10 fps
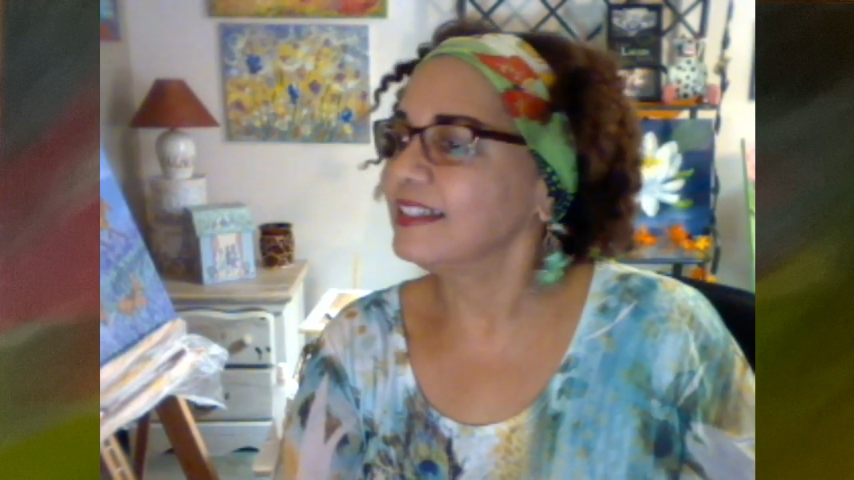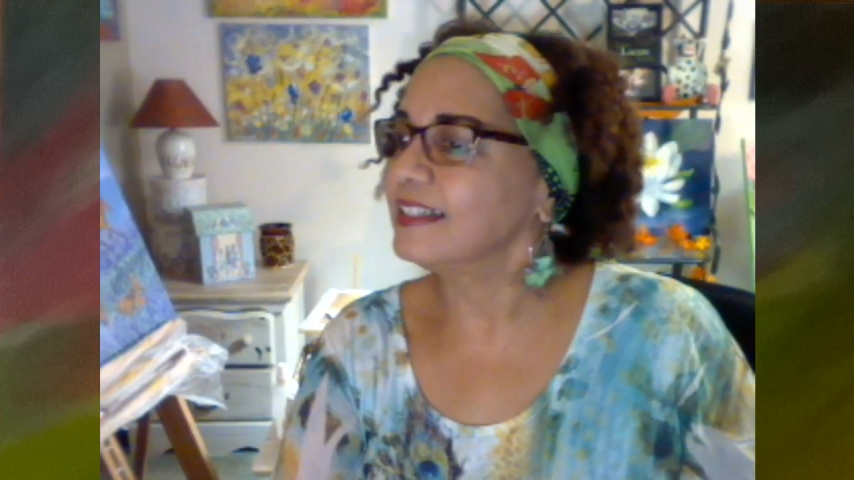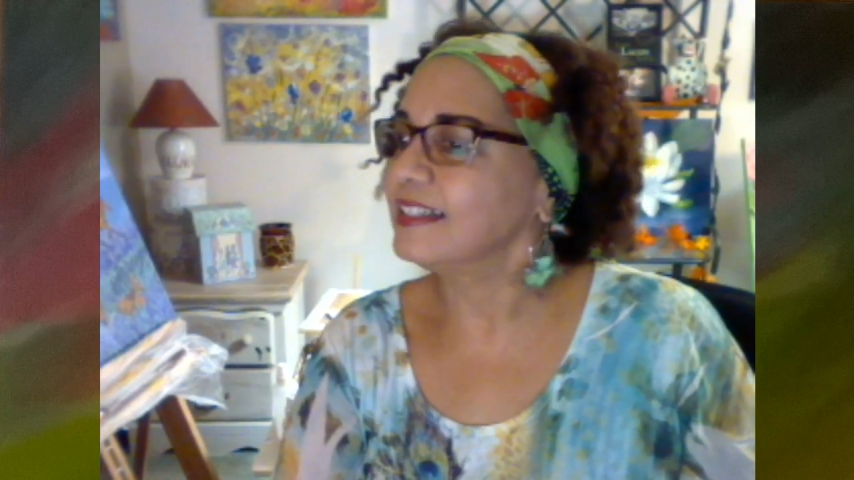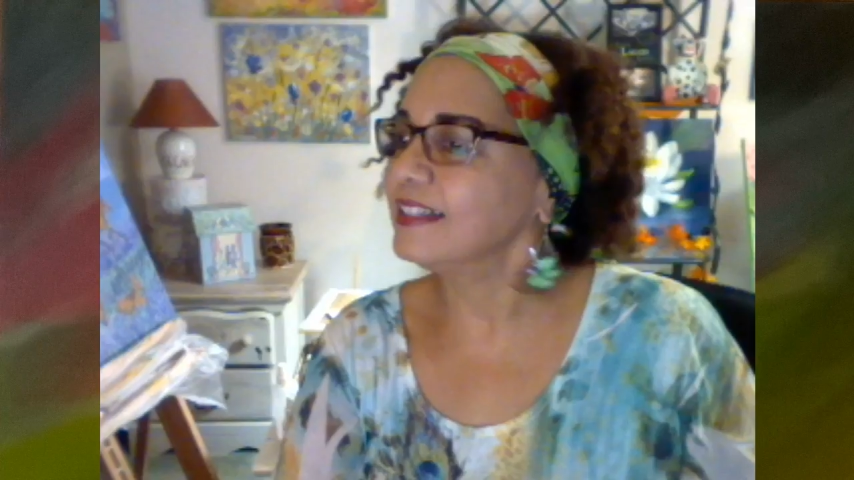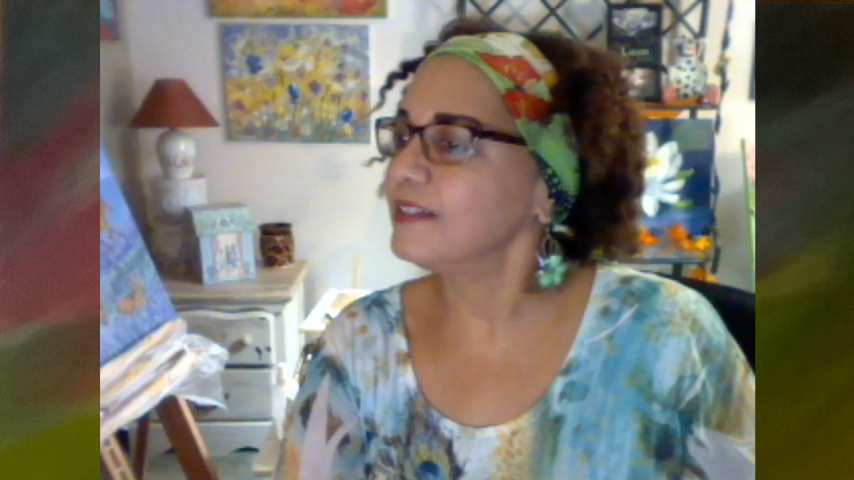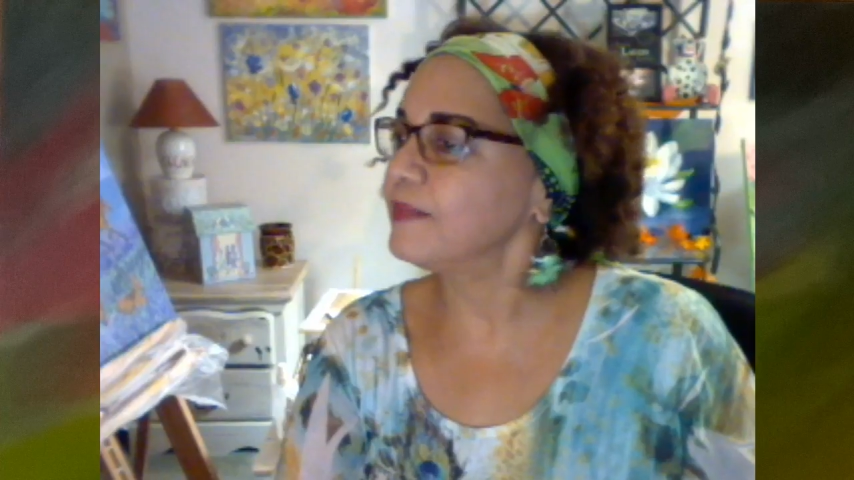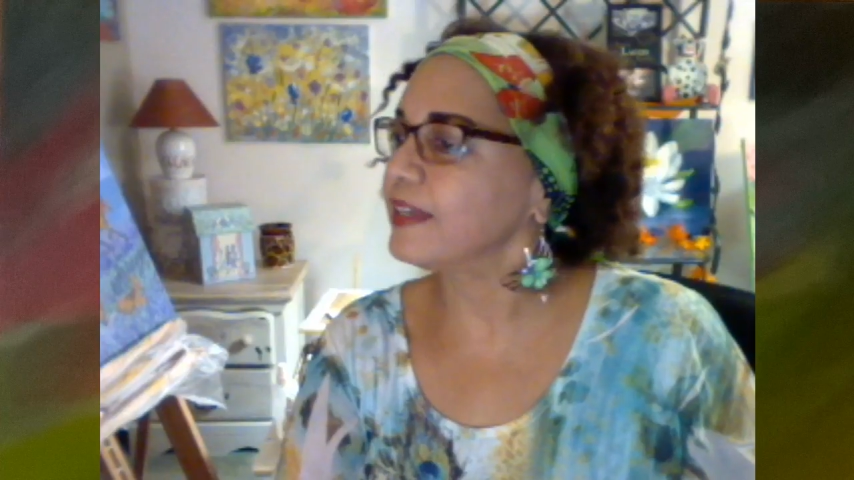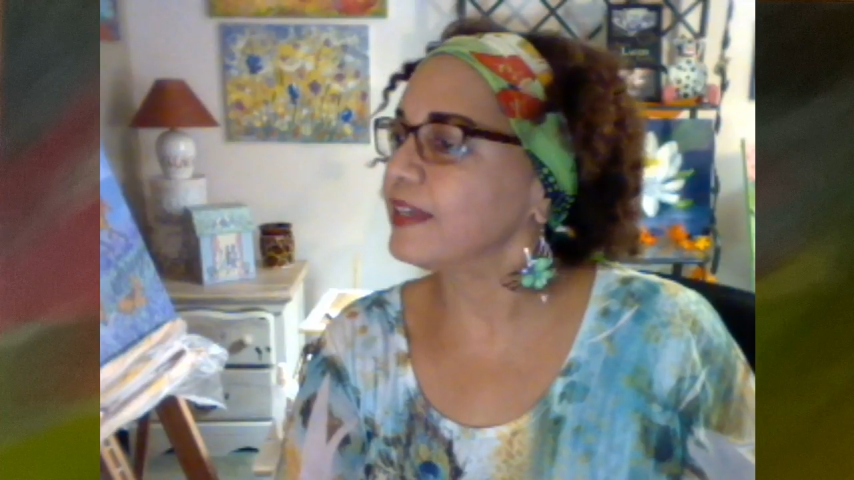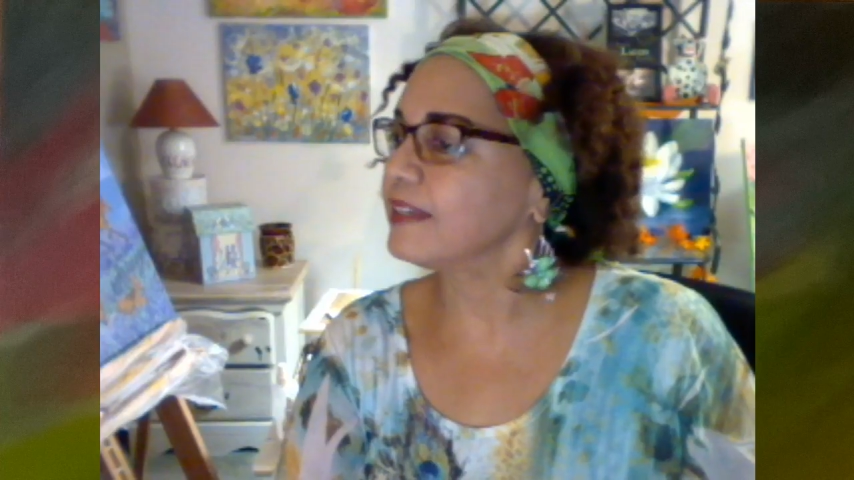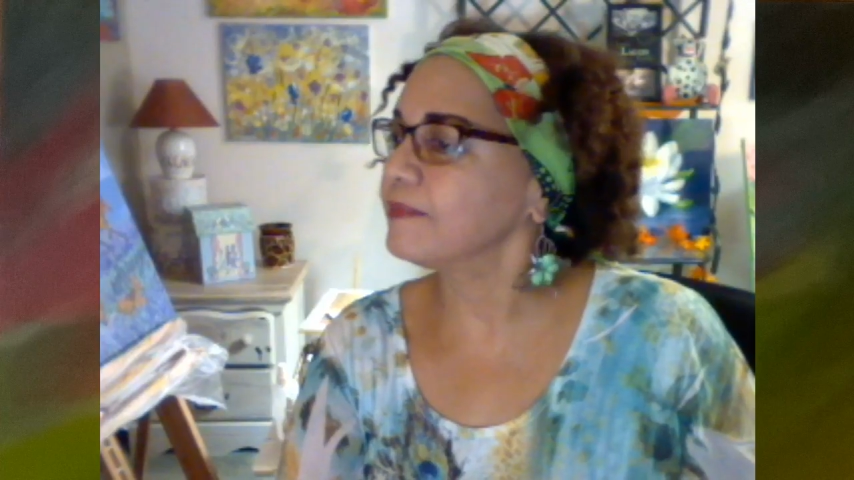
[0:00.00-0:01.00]
Oh,
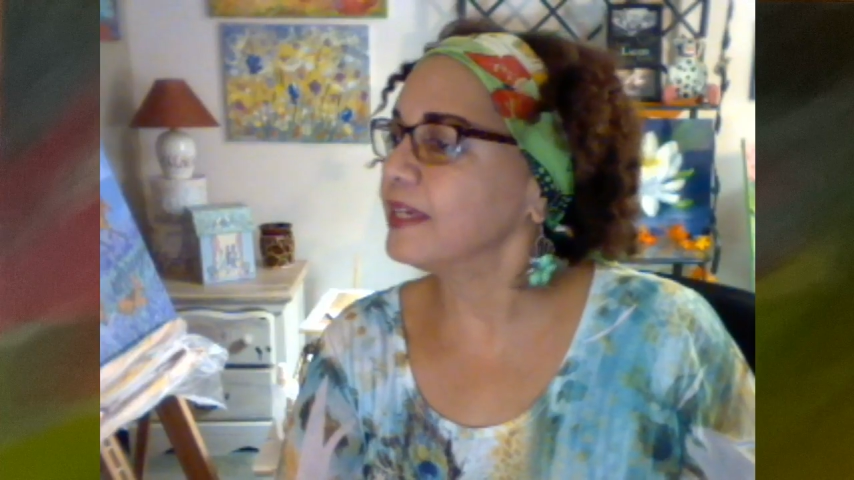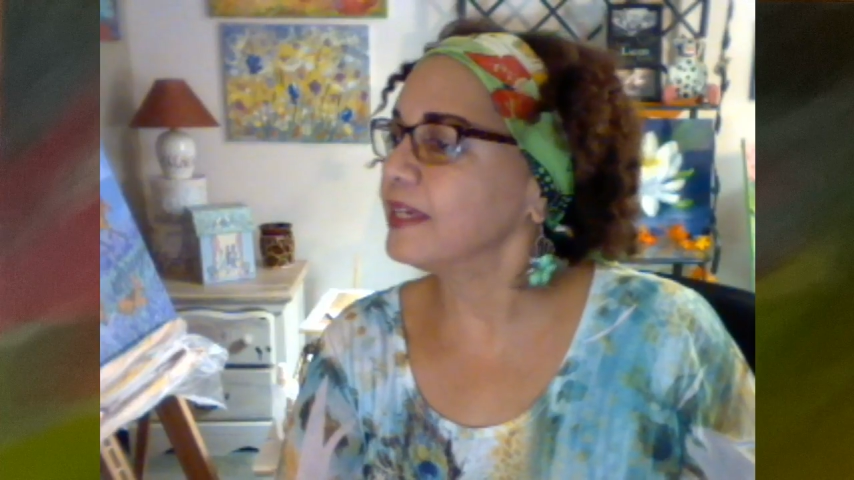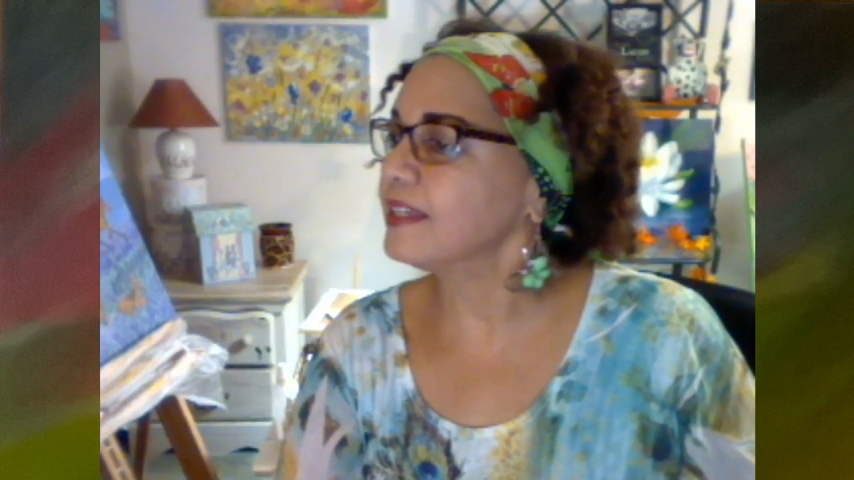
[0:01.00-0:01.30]
my, my